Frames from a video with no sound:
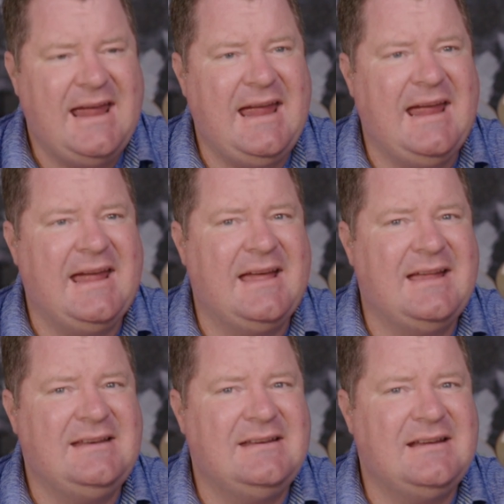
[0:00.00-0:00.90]

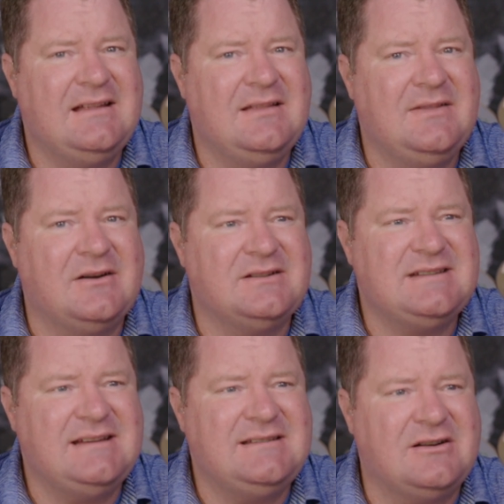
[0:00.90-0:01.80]
And there
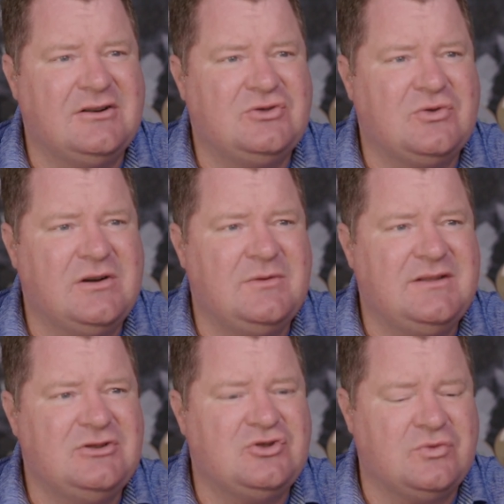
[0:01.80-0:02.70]
is a territory
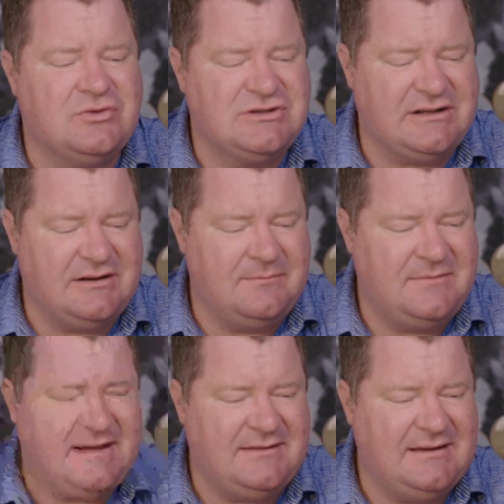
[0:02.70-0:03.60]
within
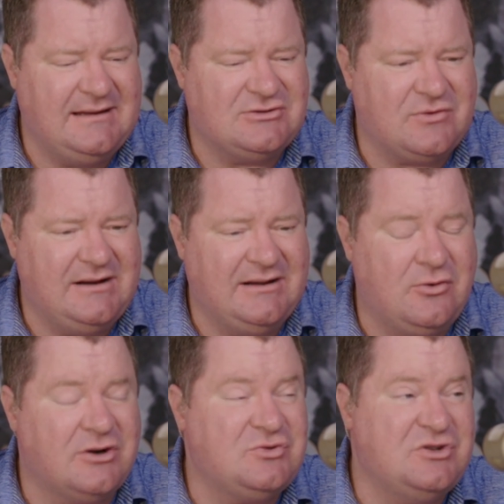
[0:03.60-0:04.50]
Jerusalem that Israeli courts,